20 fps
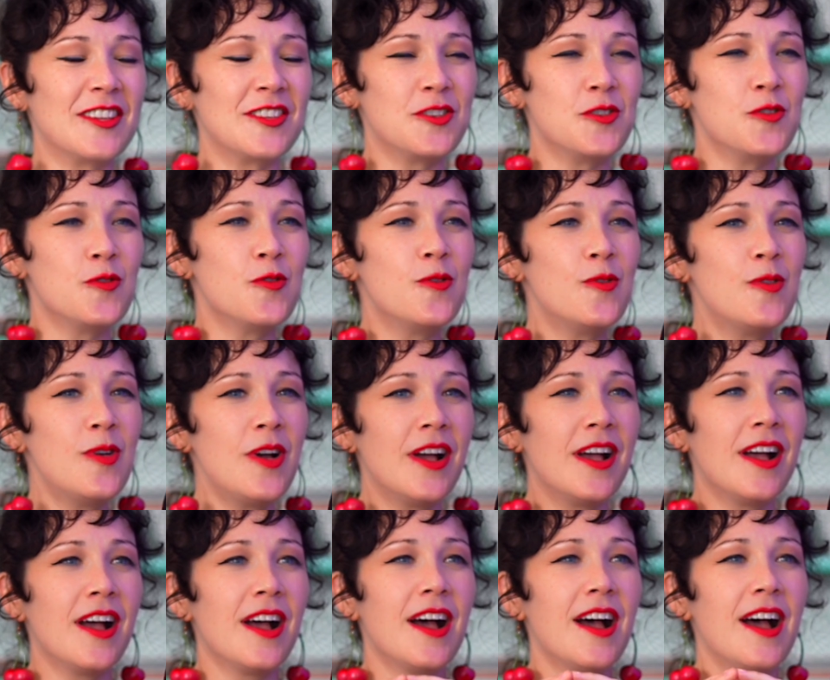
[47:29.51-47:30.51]
you
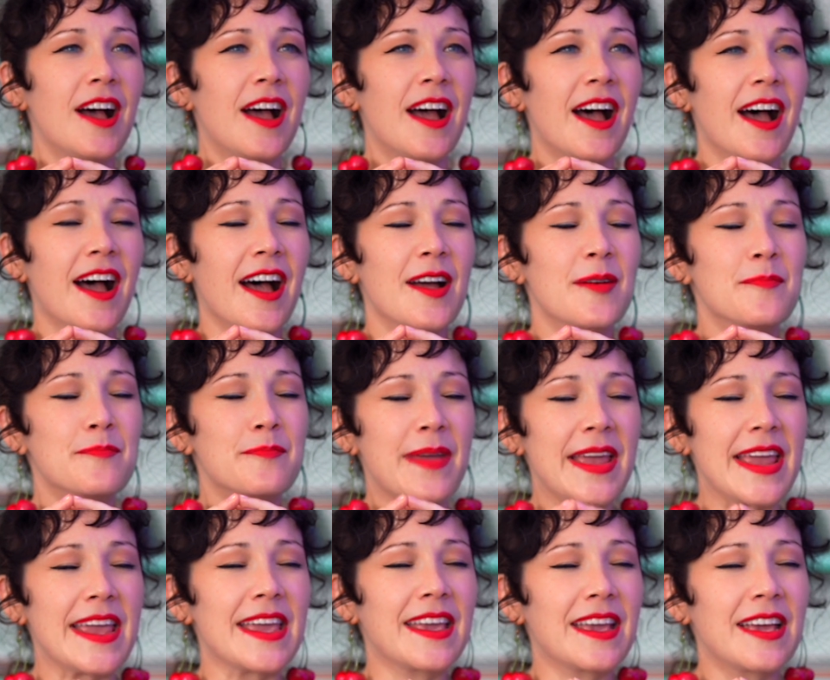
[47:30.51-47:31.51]

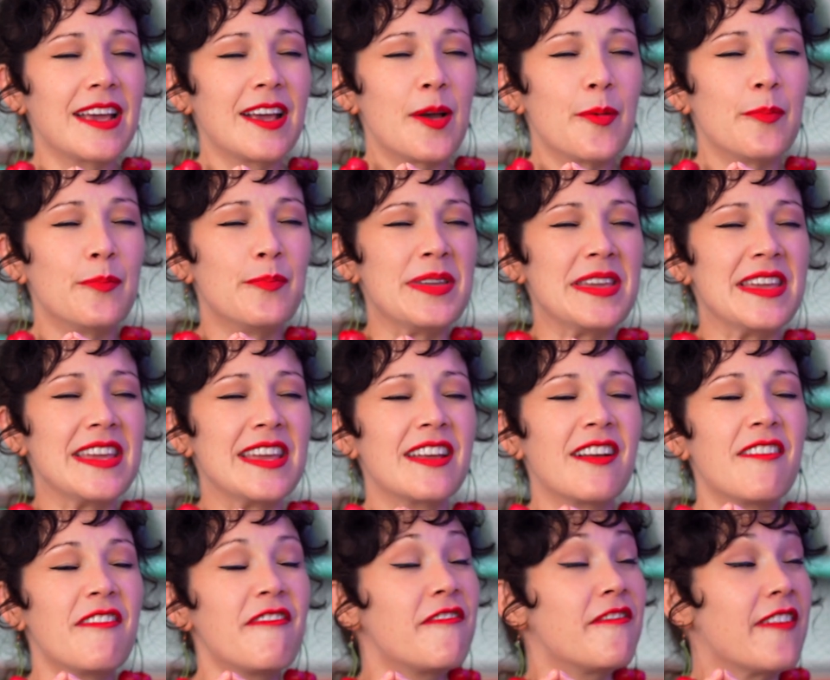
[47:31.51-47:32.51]
make being
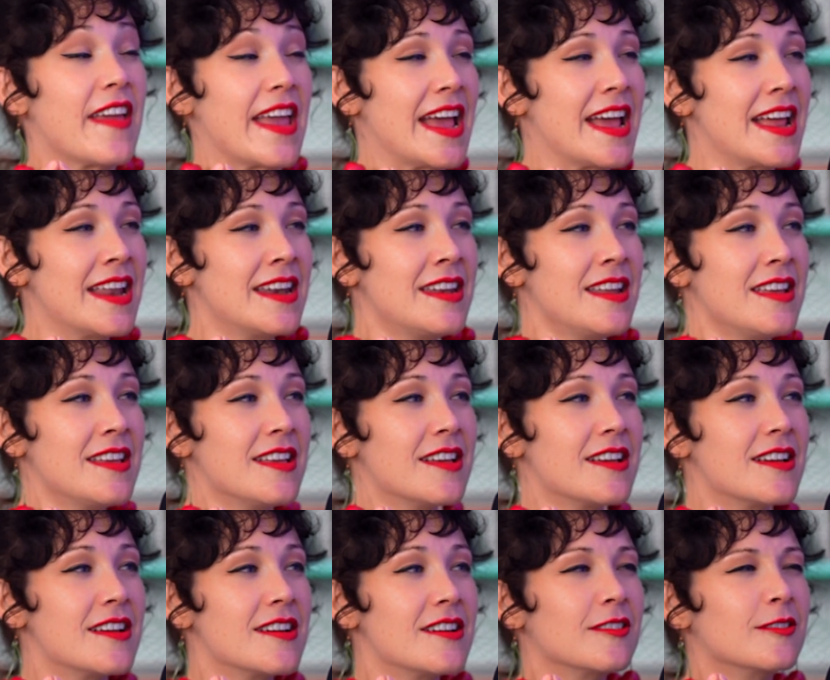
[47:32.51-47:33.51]
a fan
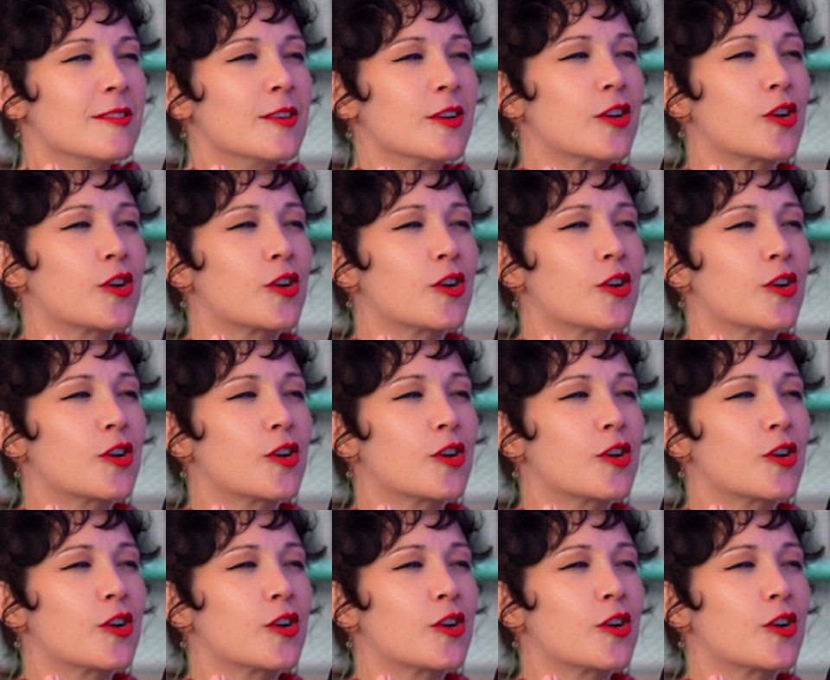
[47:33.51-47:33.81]
look